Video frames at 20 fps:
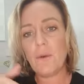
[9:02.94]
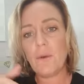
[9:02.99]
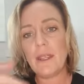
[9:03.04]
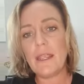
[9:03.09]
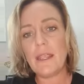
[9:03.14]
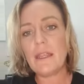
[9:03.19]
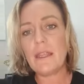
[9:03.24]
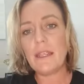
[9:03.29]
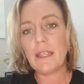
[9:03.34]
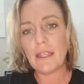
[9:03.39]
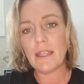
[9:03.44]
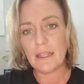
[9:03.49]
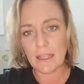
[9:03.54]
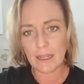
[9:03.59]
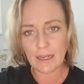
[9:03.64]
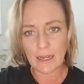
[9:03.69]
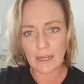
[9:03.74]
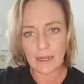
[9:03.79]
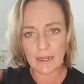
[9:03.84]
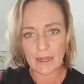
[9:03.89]
we
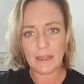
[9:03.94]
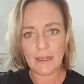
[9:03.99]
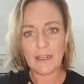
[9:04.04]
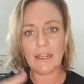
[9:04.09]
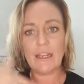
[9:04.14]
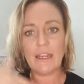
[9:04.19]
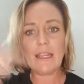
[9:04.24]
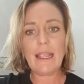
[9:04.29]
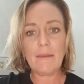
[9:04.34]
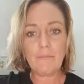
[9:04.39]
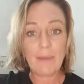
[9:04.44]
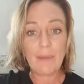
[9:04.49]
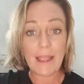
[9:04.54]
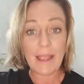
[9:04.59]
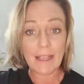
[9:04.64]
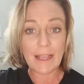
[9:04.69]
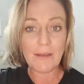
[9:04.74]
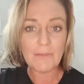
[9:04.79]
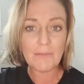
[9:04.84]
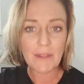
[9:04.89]
can get
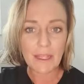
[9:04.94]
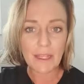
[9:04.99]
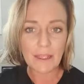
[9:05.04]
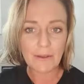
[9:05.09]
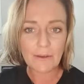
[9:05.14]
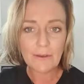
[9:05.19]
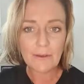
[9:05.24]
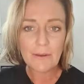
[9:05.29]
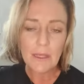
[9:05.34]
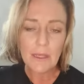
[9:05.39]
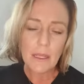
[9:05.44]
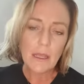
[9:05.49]
back up the hill.